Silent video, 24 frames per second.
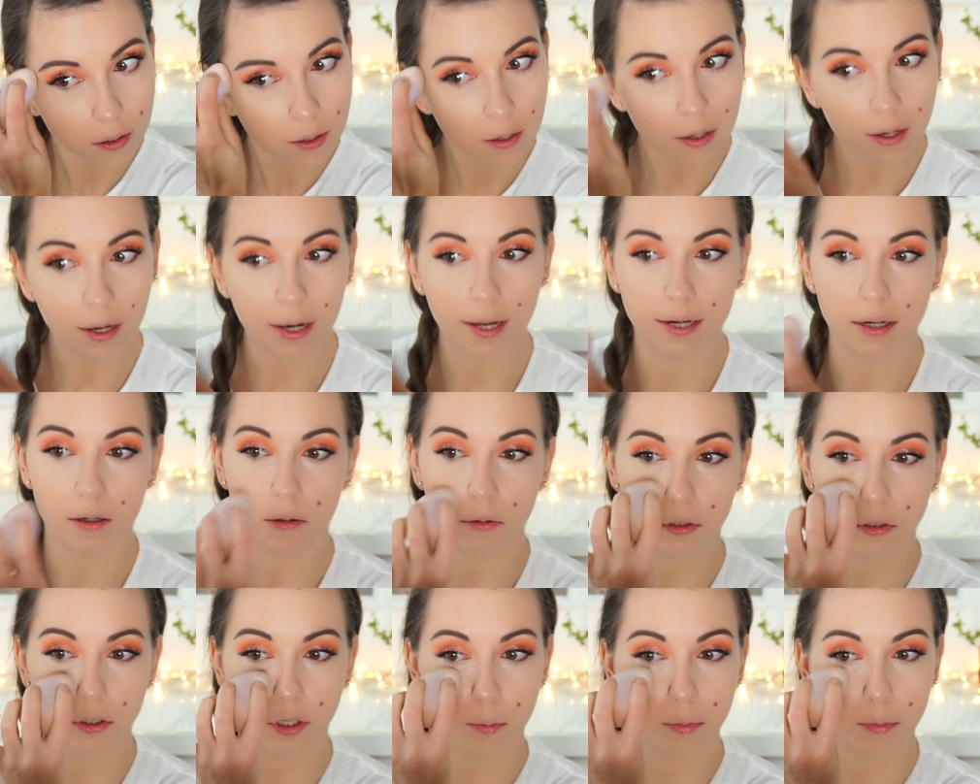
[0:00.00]
And I
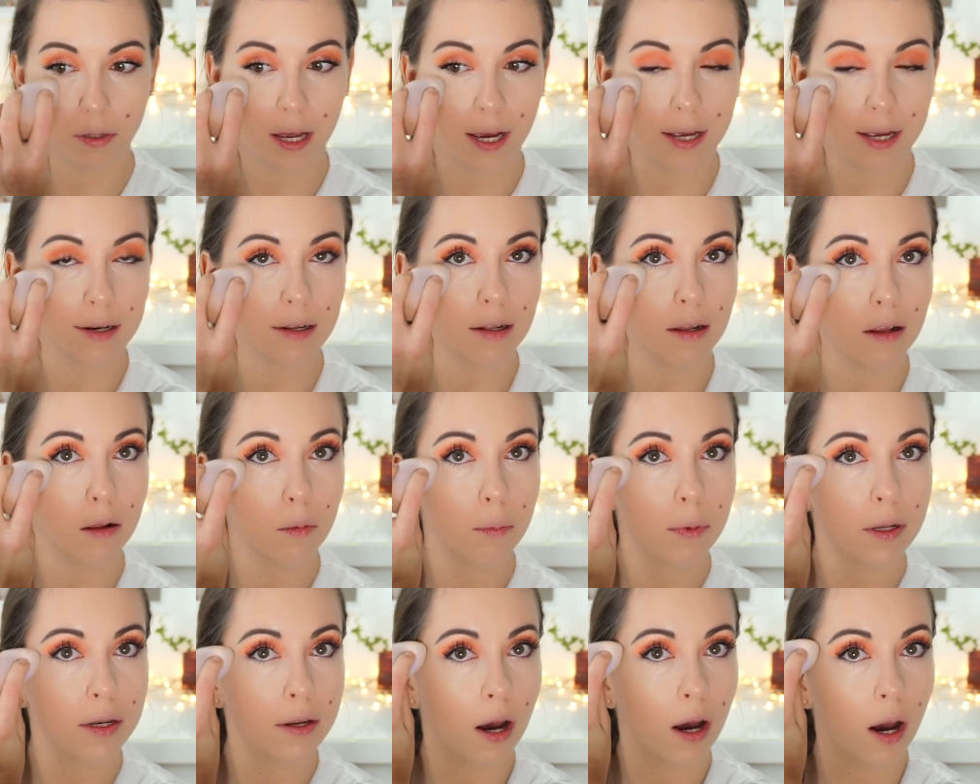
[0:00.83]
also applied a little
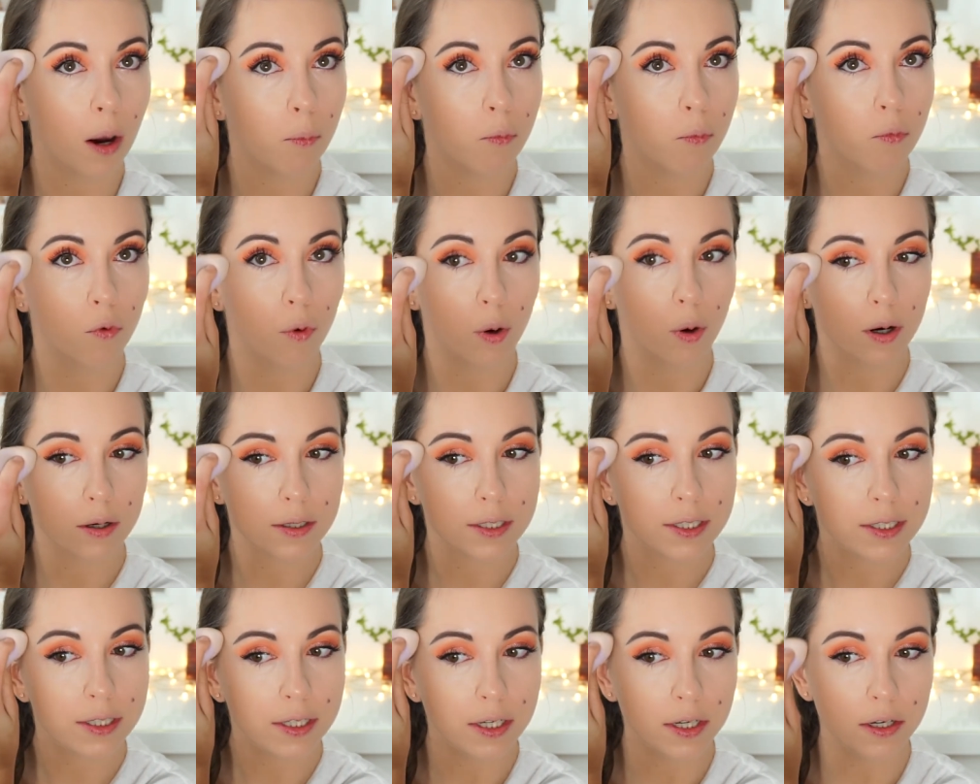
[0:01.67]
bit
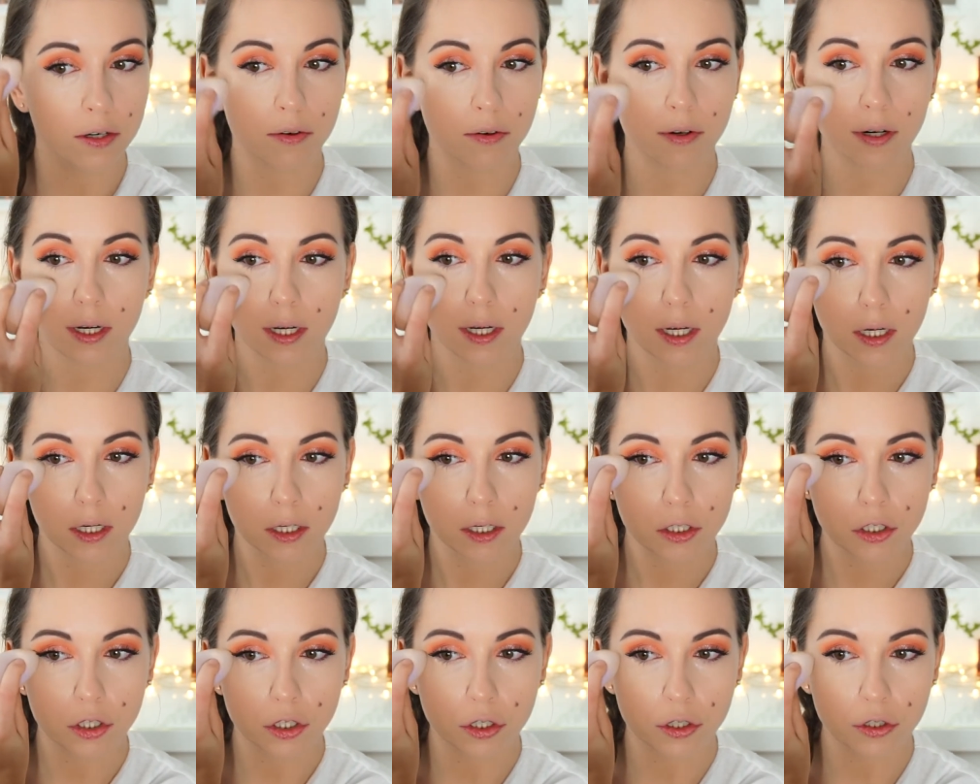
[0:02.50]
upwards here
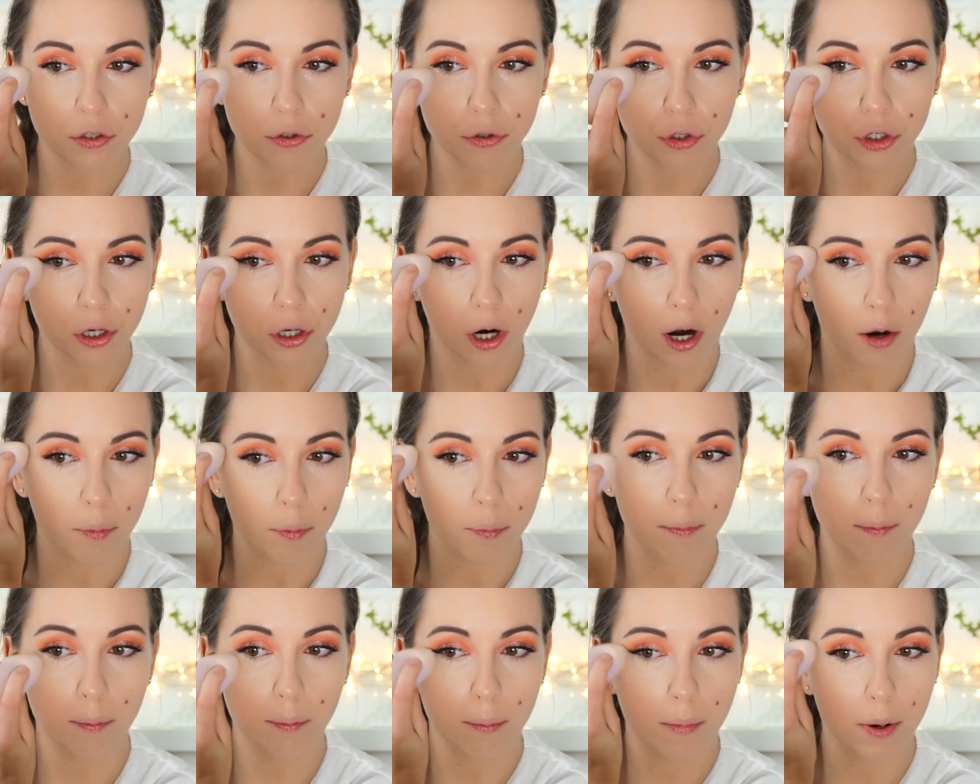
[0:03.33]
just to
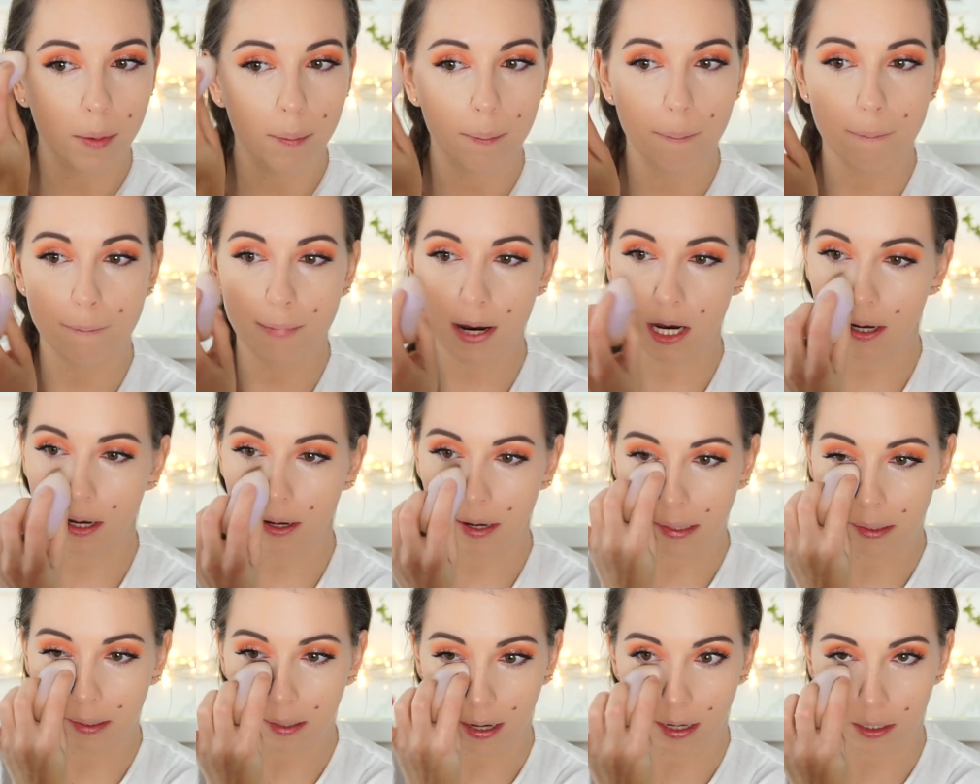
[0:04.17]
sharpen
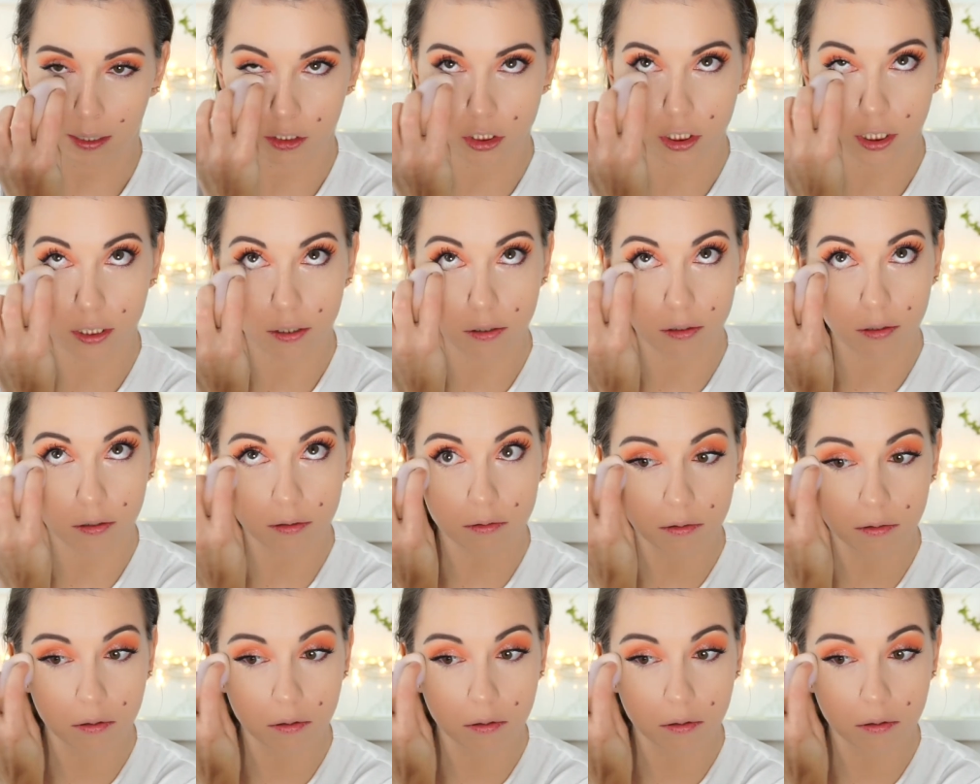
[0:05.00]
my eyeshadow.